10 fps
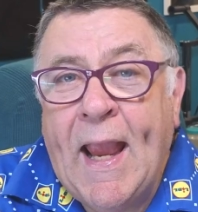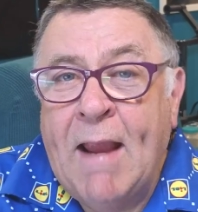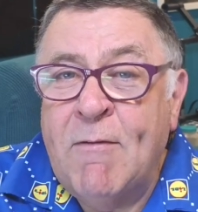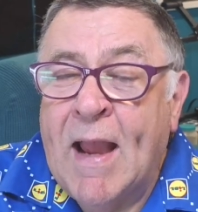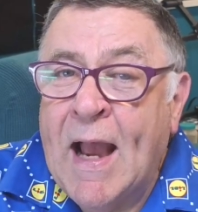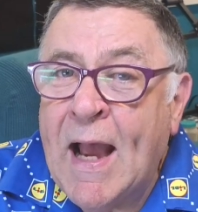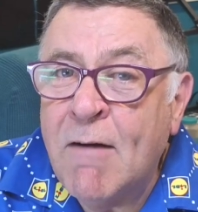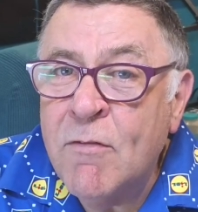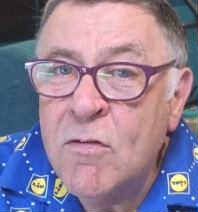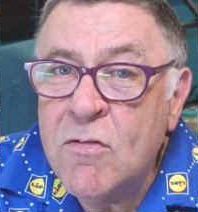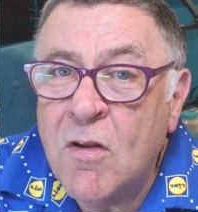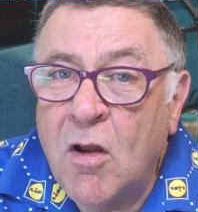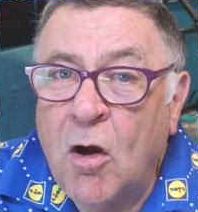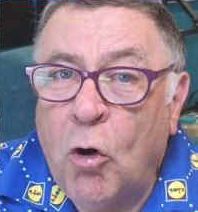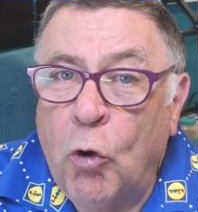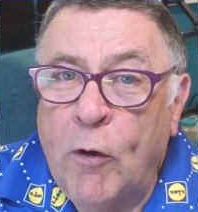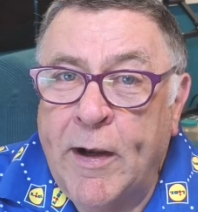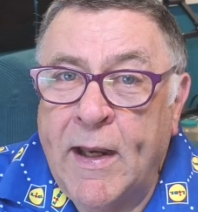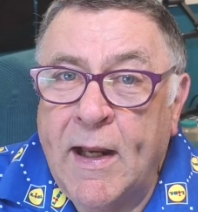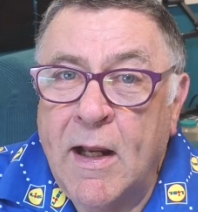If you haven't
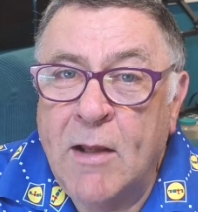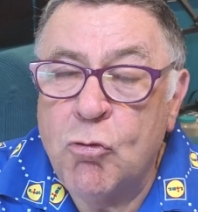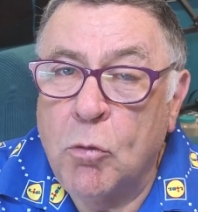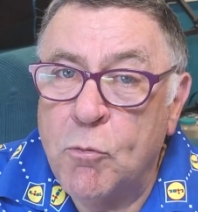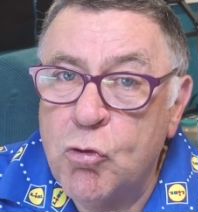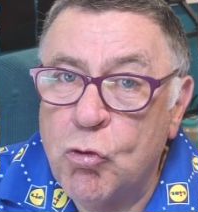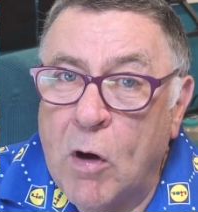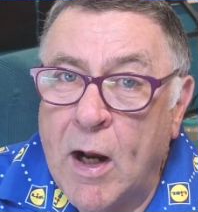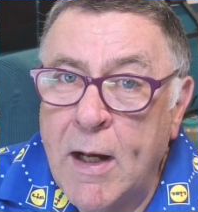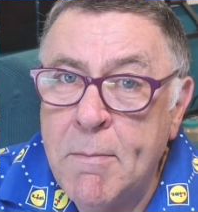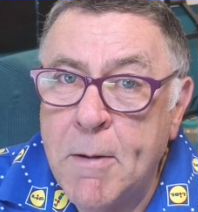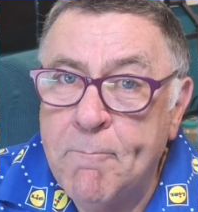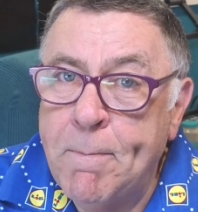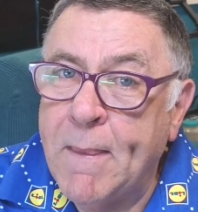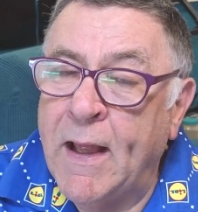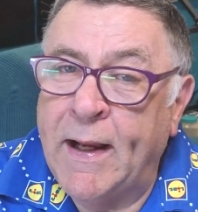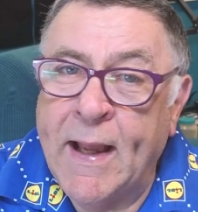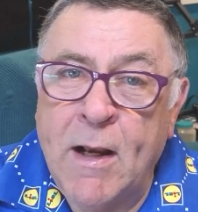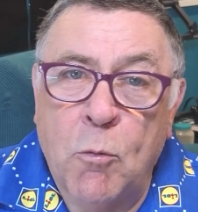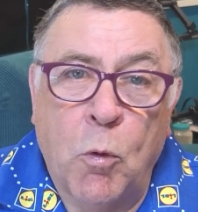already subscribed,
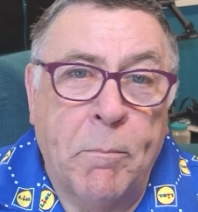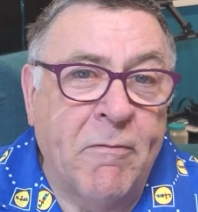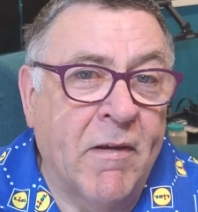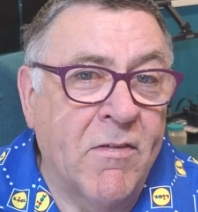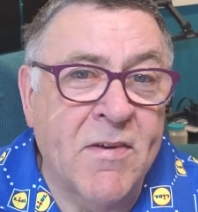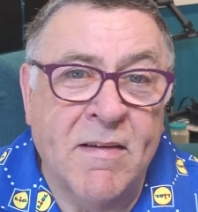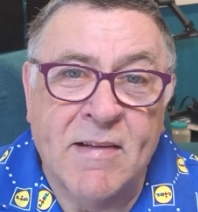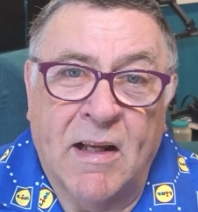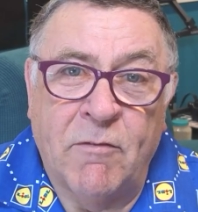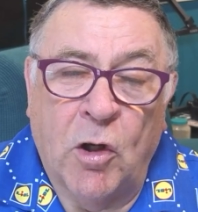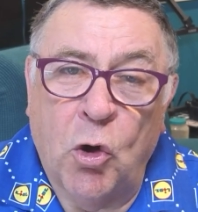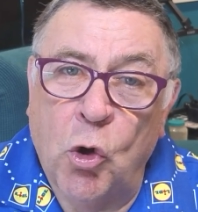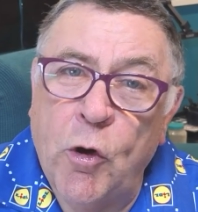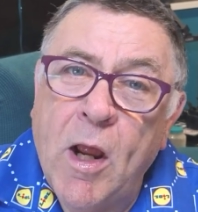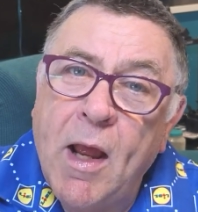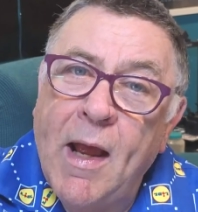again, would be fantastic if you could.